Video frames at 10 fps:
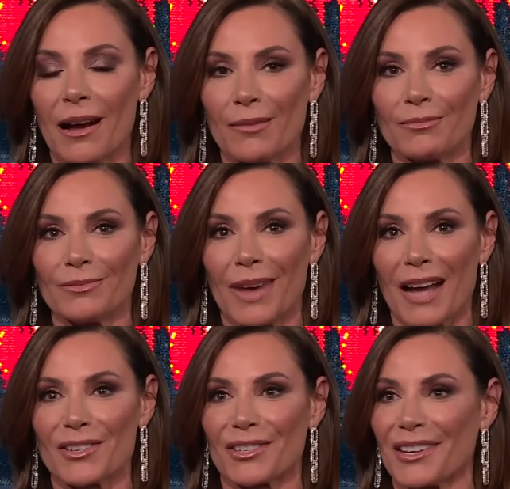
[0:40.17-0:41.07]
um,
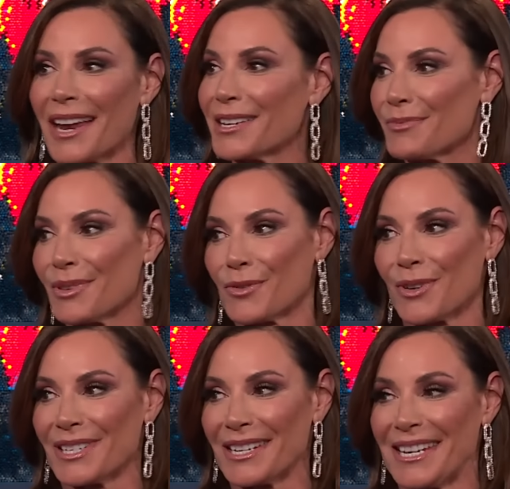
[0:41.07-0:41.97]
I just connected with
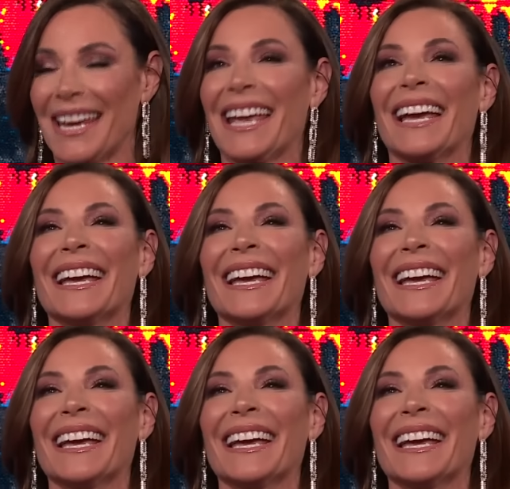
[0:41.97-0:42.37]
Chrissy T.